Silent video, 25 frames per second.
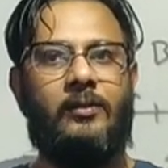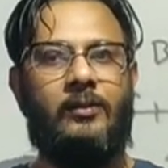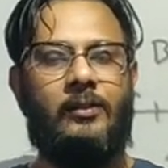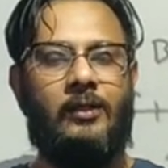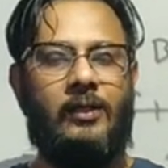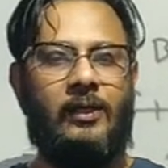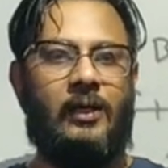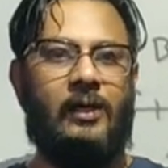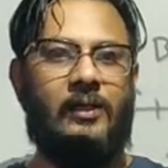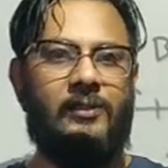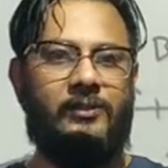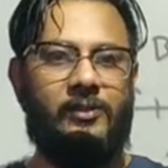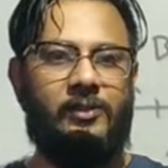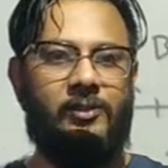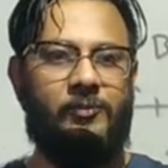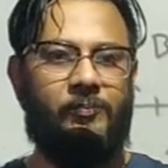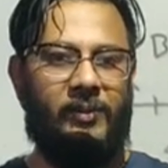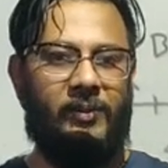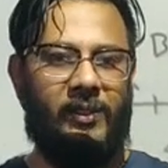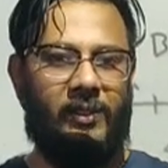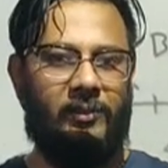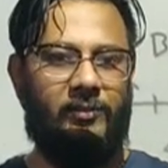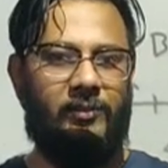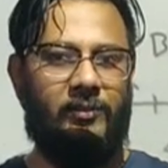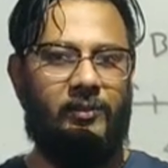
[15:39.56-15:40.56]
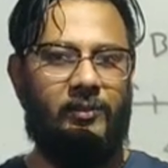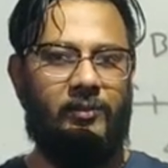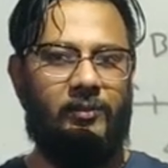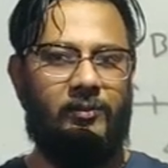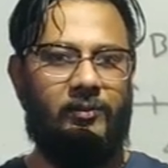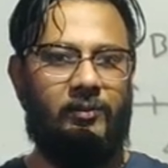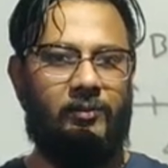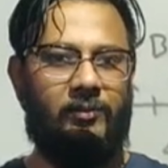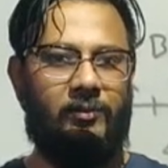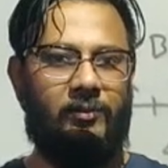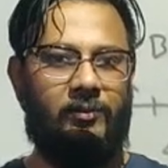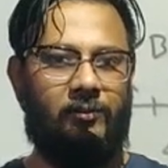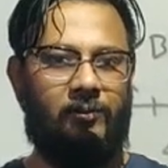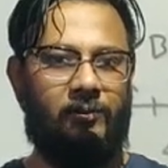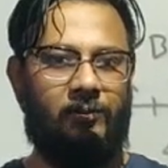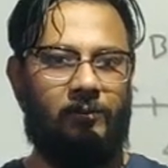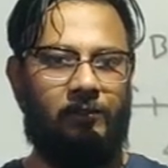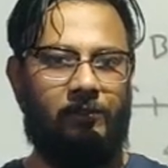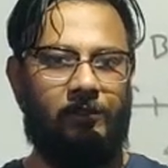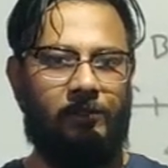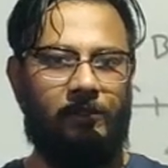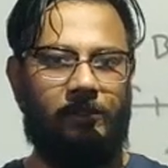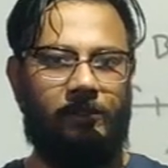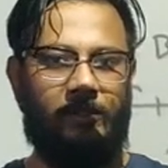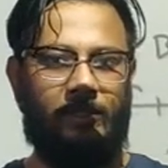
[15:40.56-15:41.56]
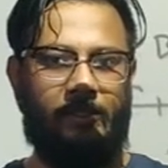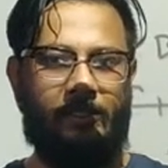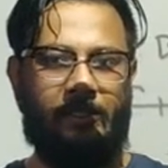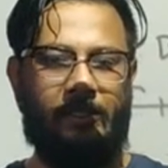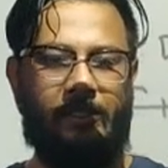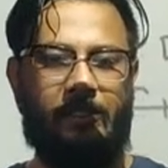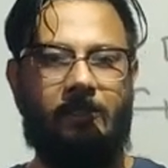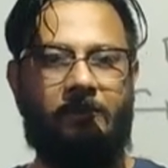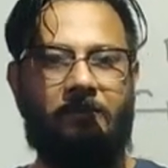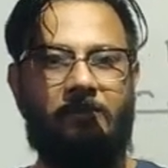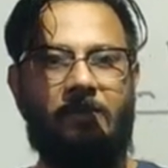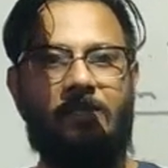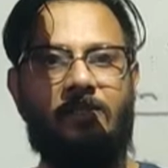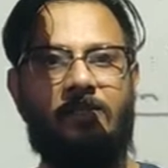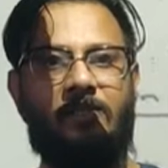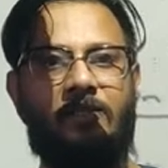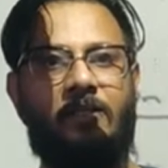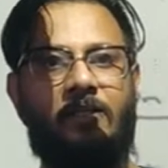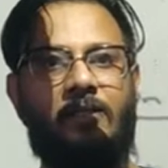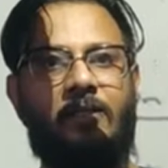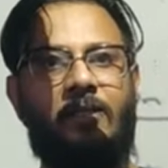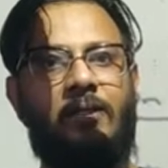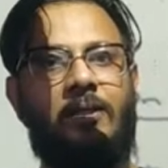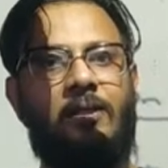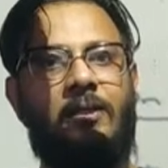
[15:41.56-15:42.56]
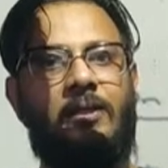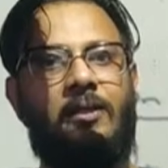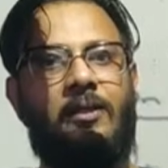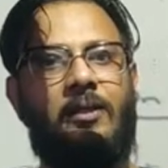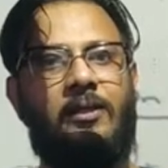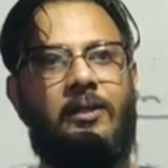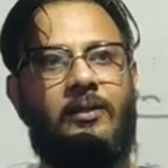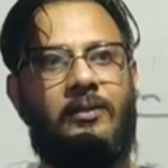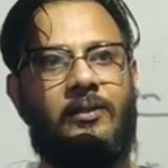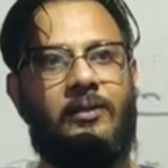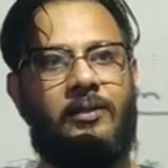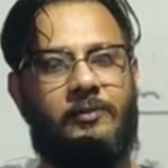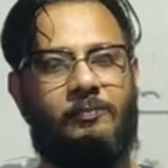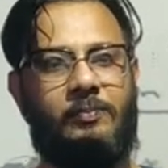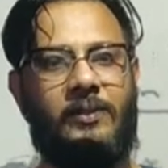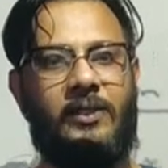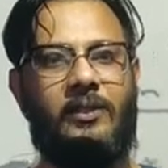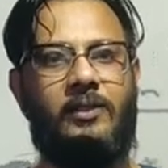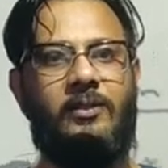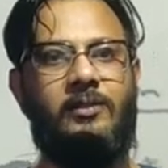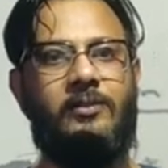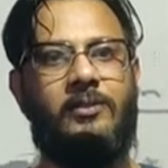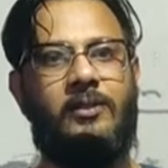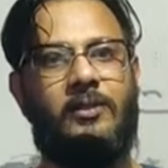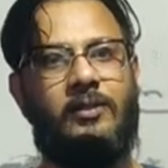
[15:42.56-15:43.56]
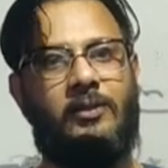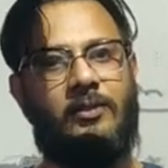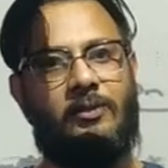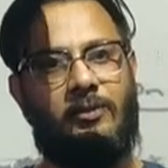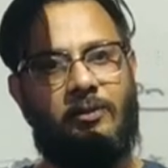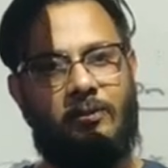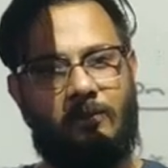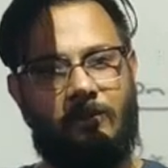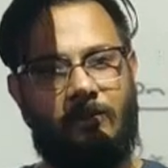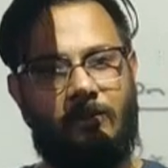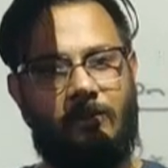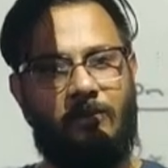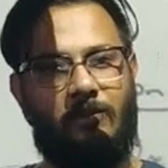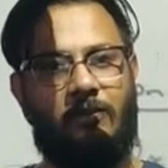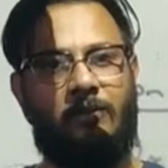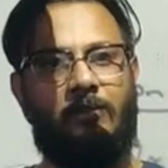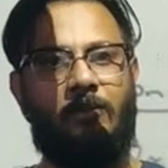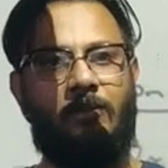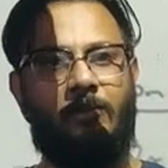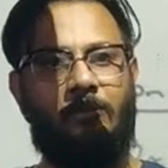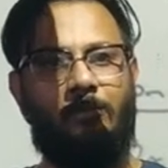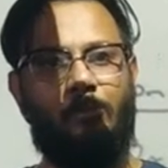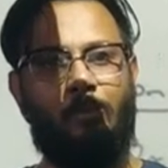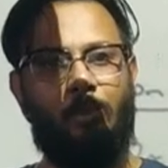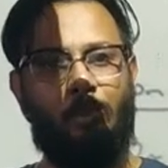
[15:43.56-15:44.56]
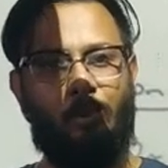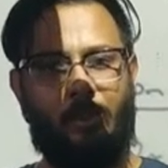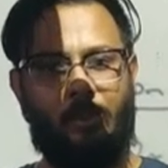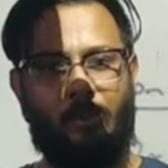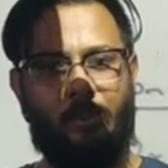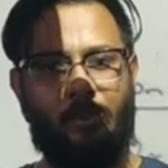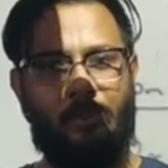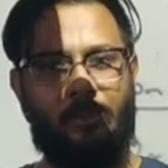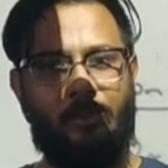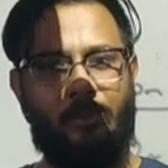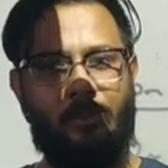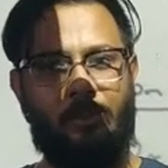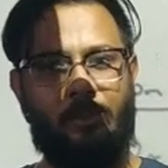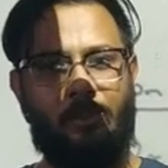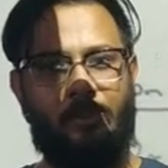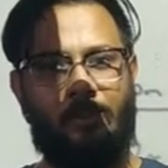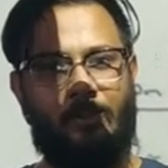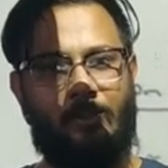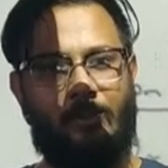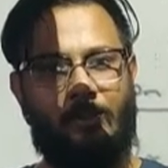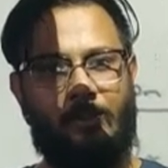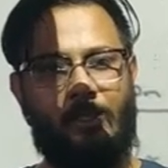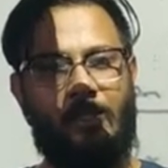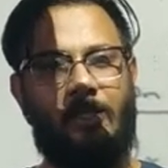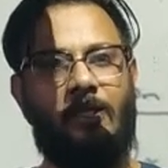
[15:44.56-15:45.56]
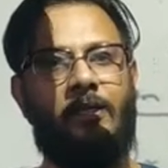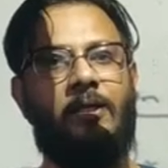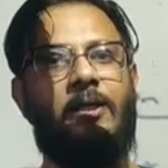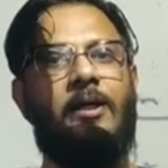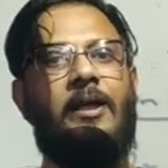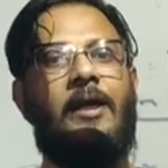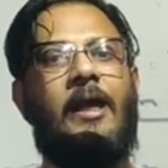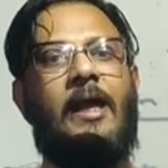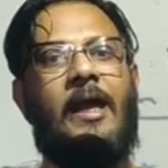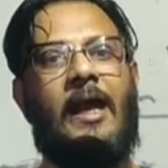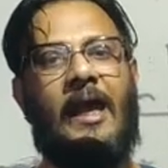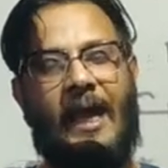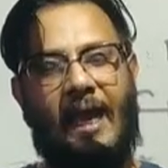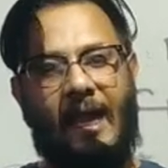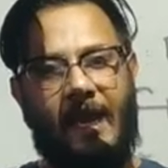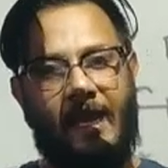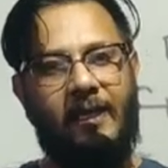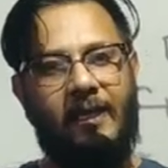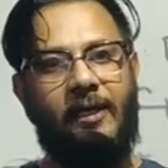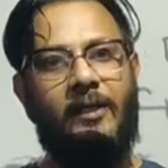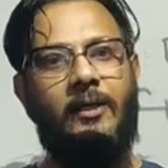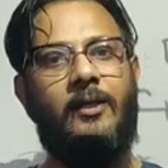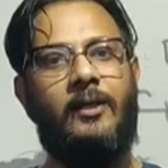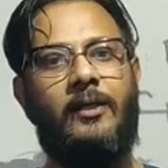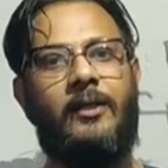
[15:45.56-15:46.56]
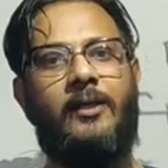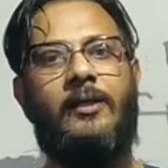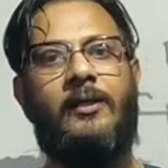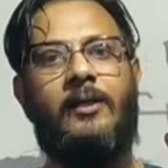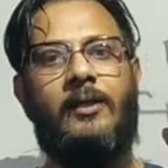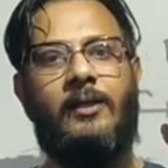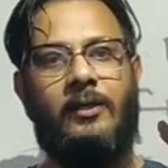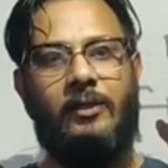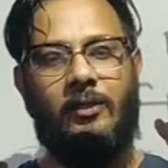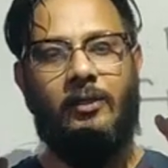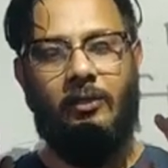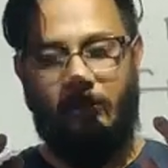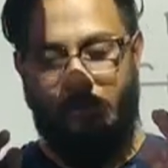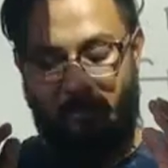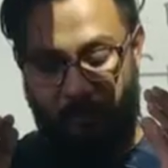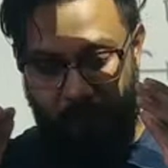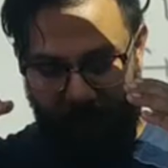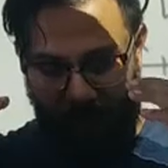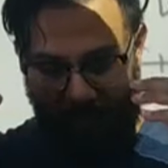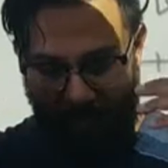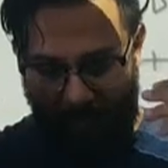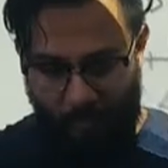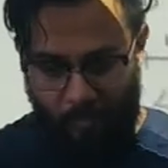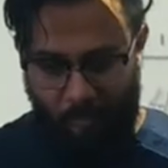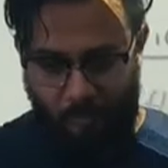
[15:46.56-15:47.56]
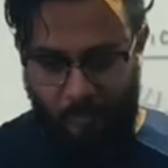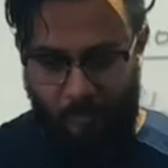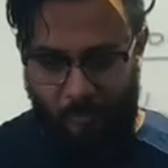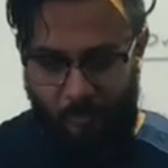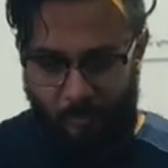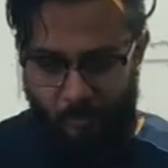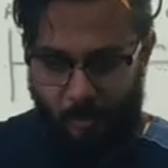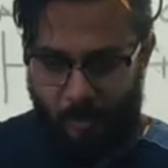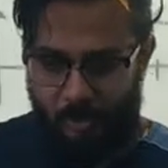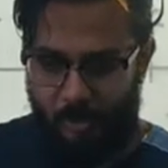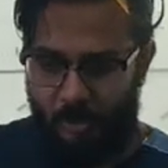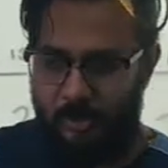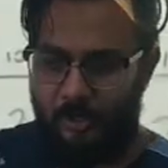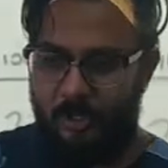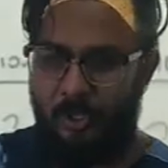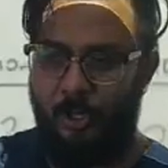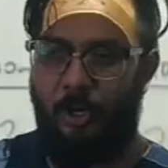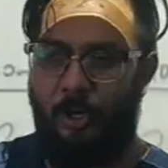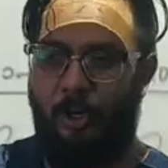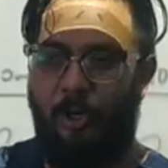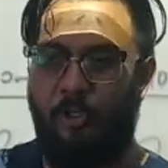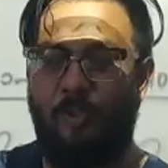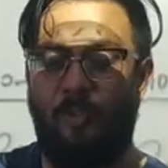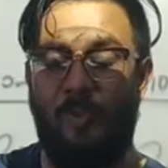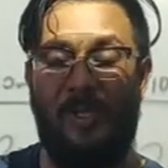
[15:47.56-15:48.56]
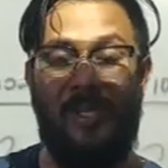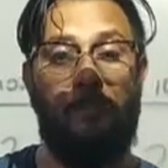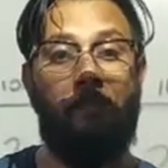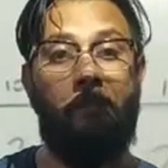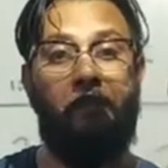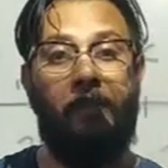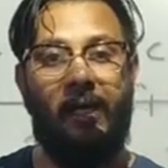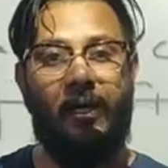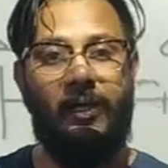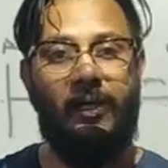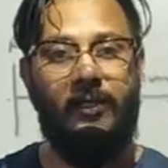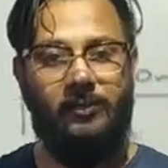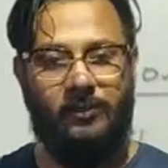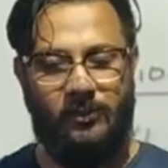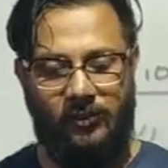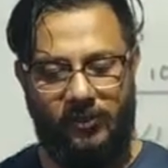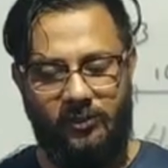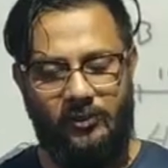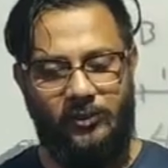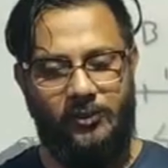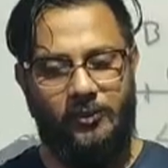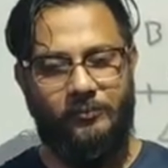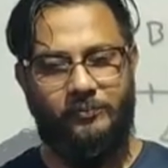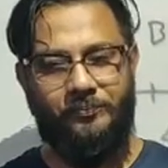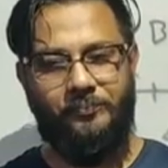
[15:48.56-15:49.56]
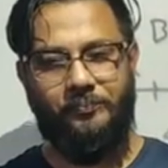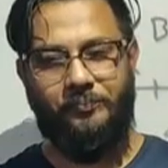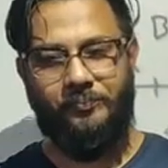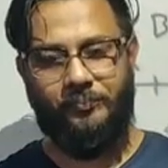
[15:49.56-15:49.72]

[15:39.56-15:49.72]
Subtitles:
the larger space, then it means the speed is more, okay? And what it also implies is